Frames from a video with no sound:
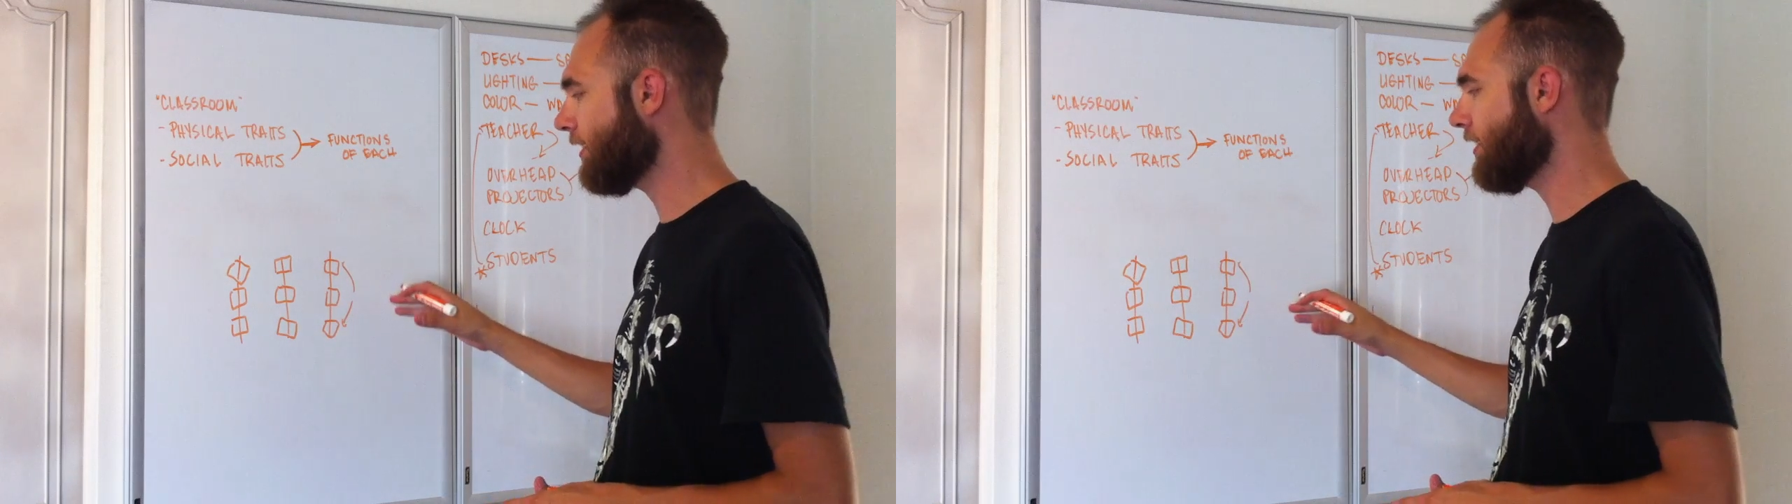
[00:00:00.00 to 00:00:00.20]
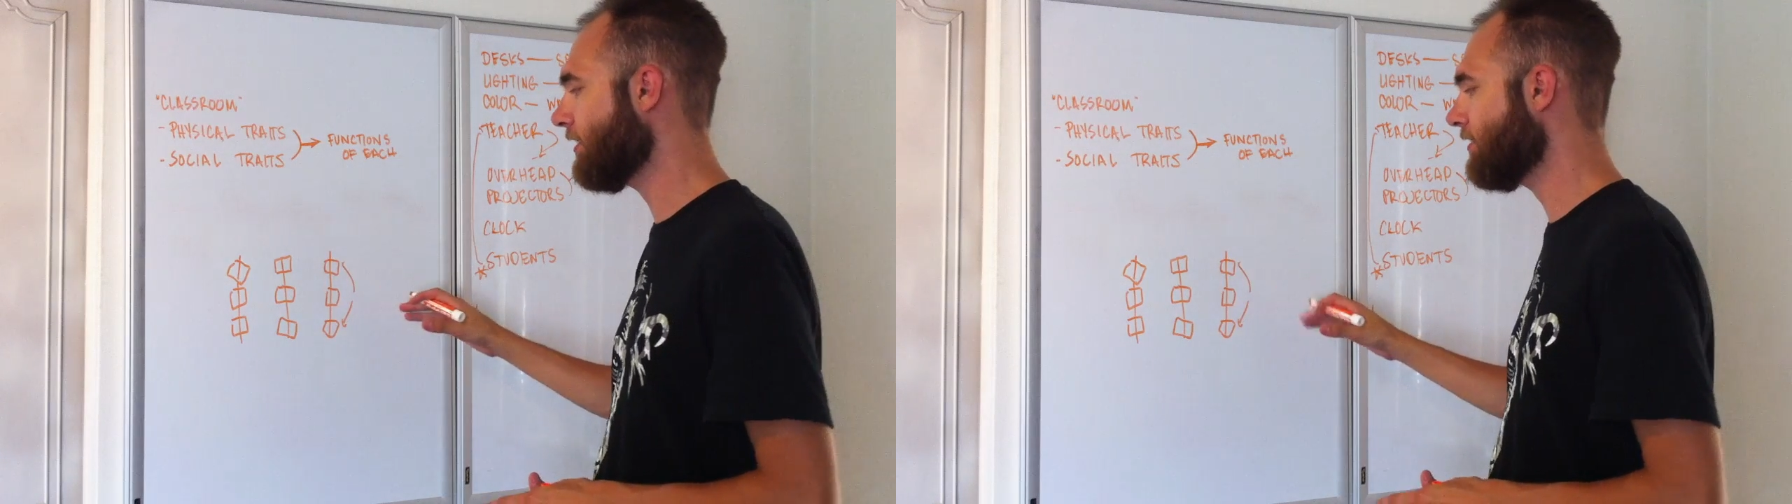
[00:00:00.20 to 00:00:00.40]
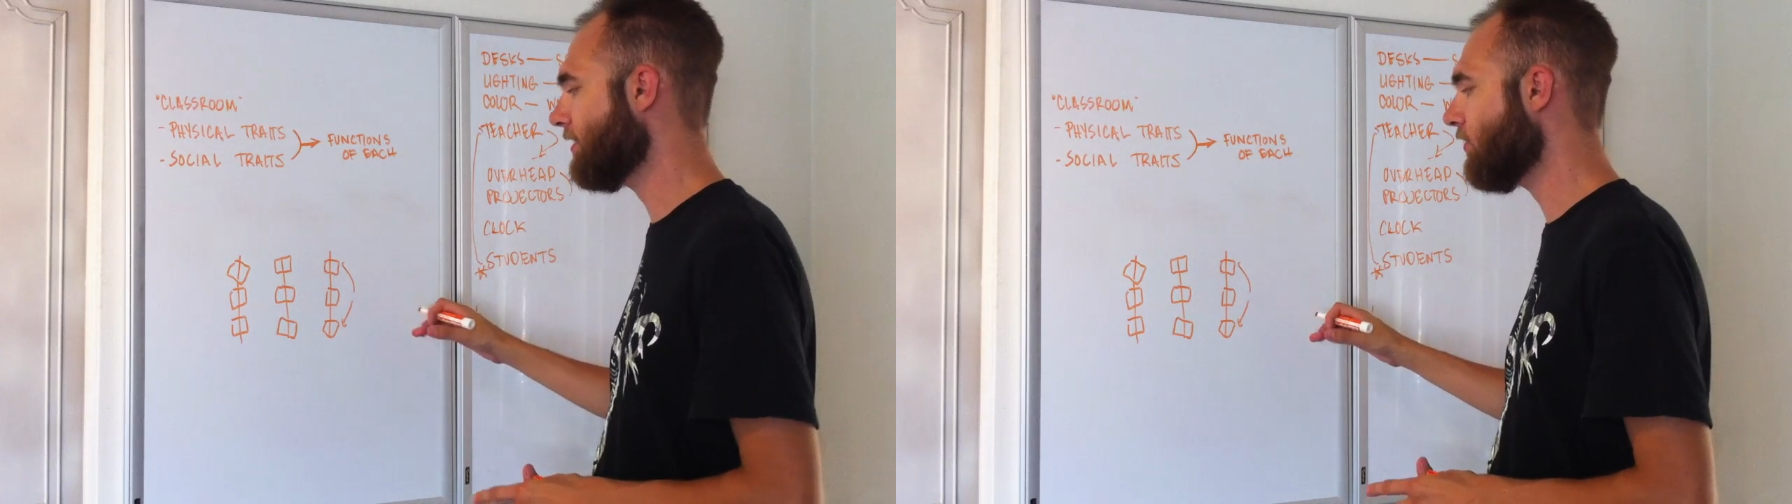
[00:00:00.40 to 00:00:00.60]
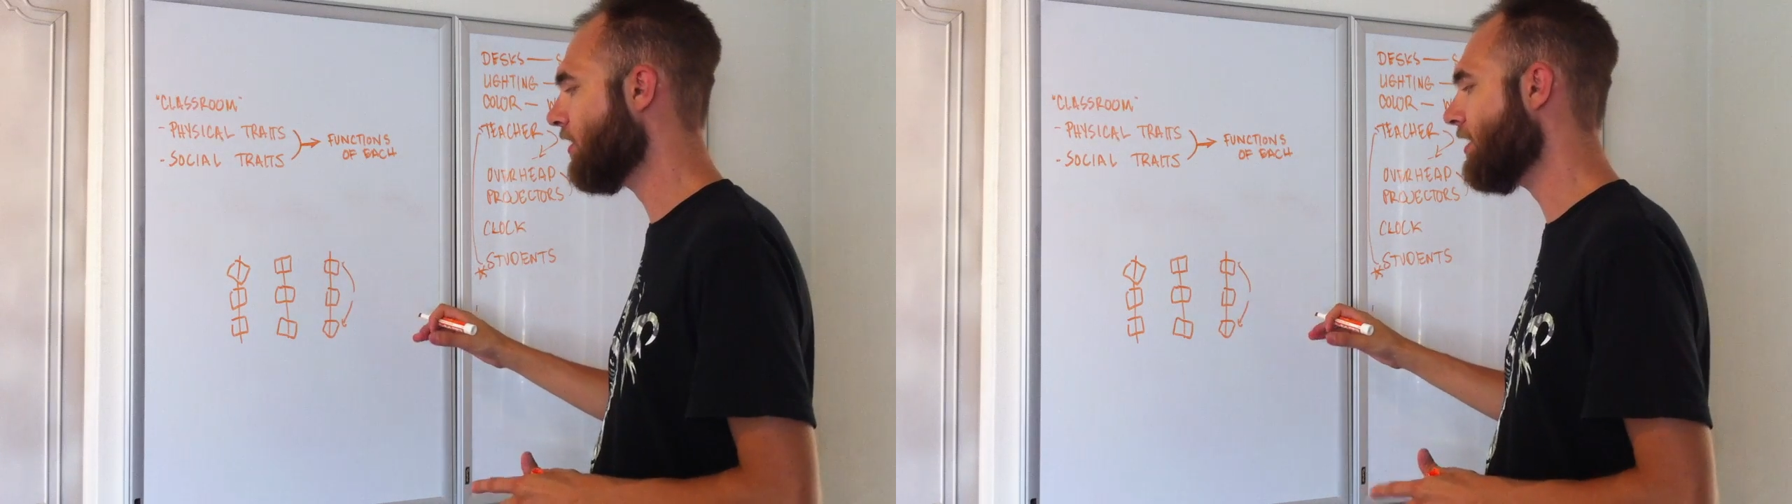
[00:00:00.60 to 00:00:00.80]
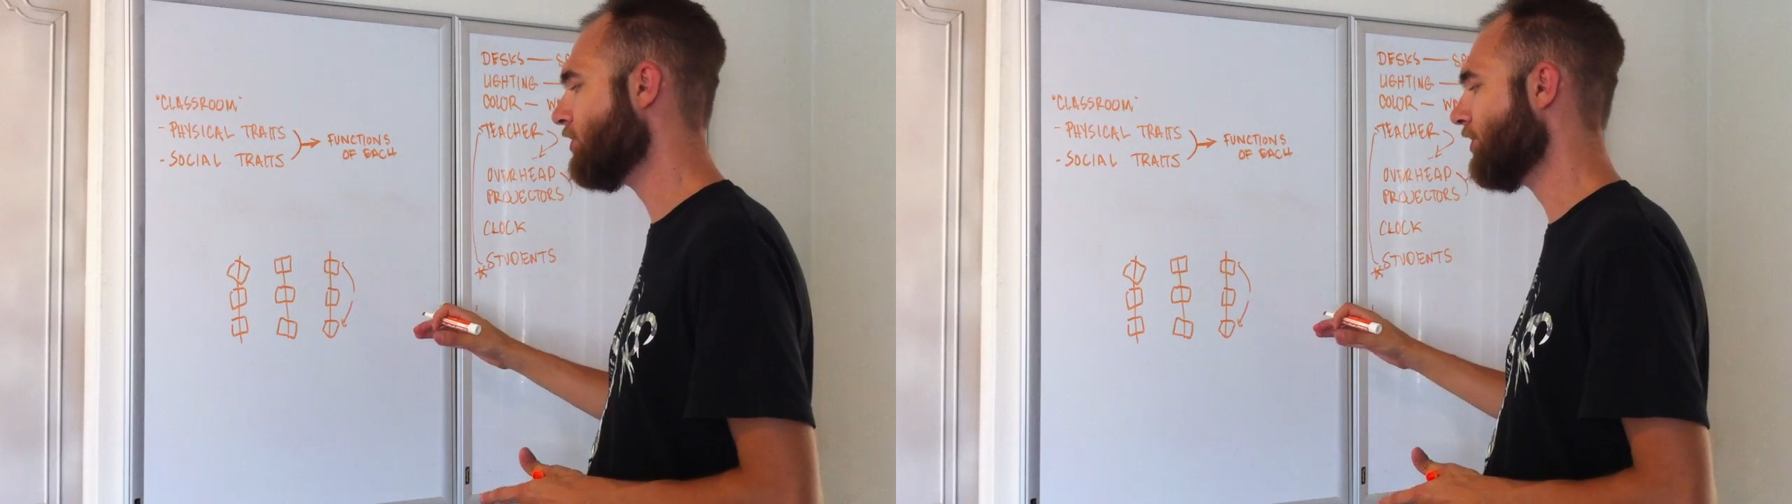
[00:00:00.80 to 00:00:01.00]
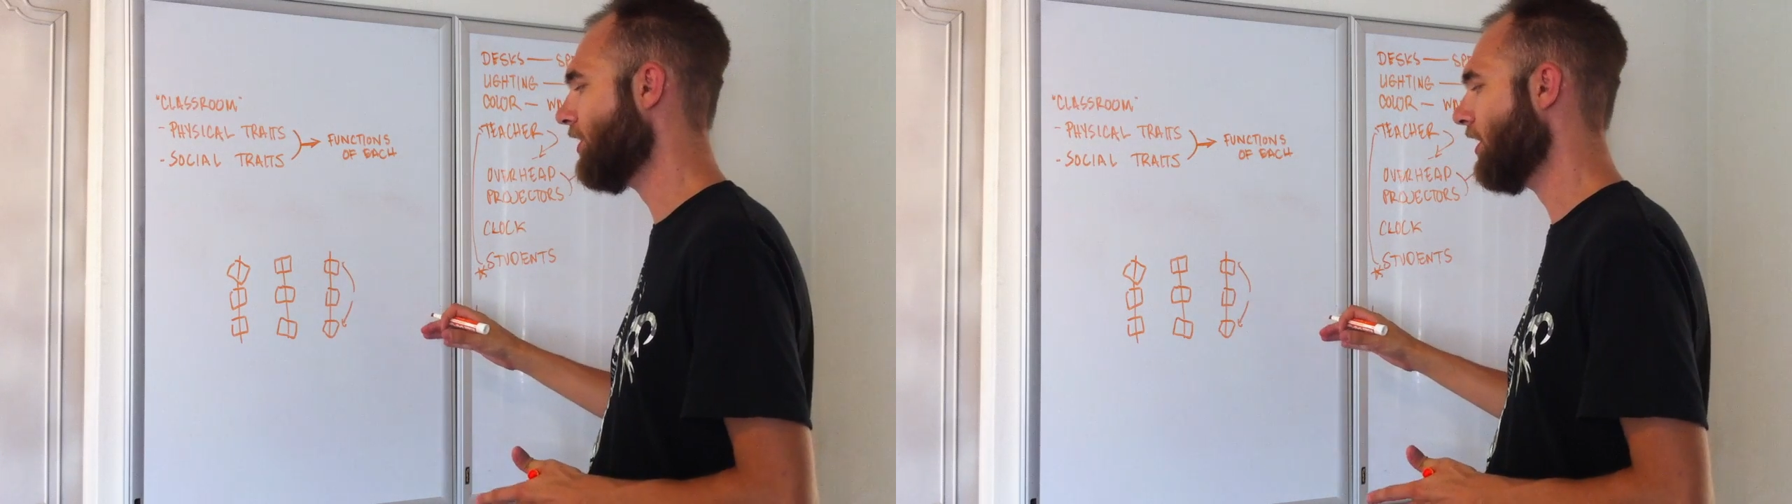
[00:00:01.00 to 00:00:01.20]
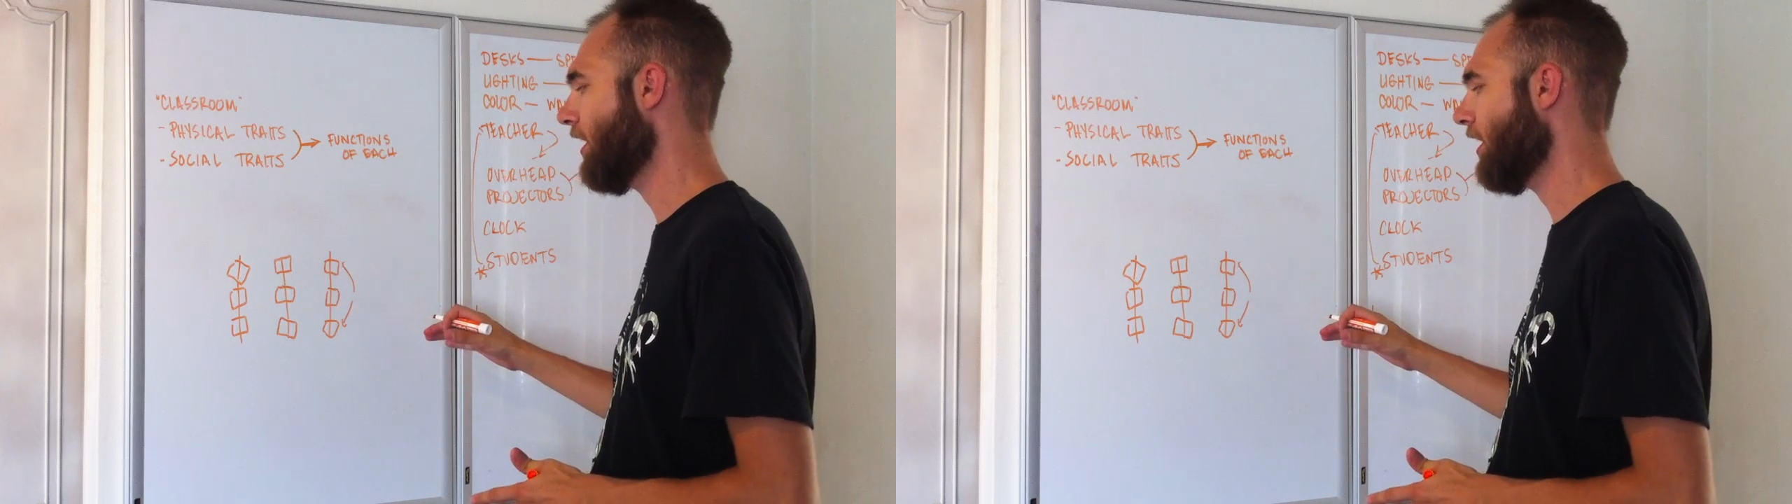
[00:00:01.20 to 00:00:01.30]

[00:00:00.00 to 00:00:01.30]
into consideration